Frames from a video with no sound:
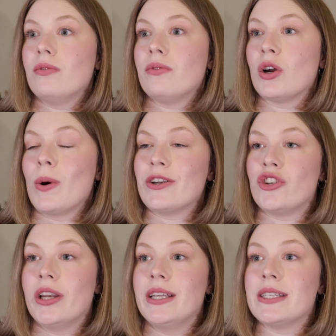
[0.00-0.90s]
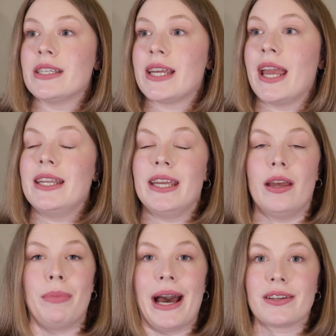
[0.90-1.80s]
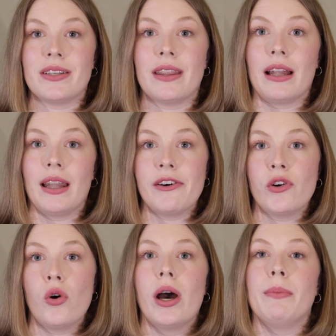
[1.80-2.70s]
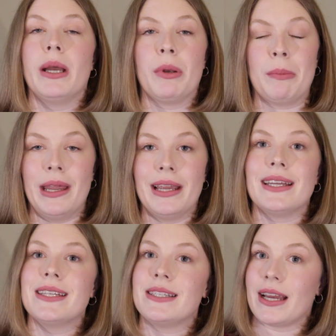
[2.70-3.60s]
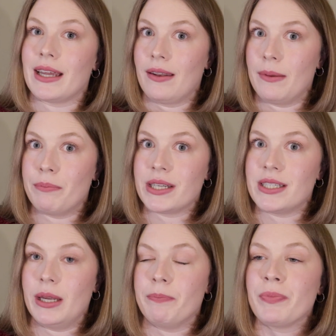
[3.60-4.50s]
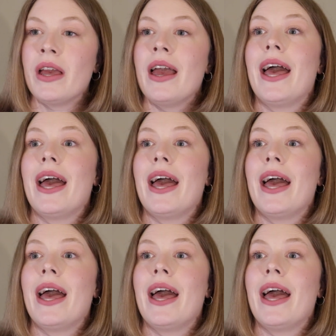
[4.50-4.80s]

the question is can he get back to that level and be able to make his second Olympic team?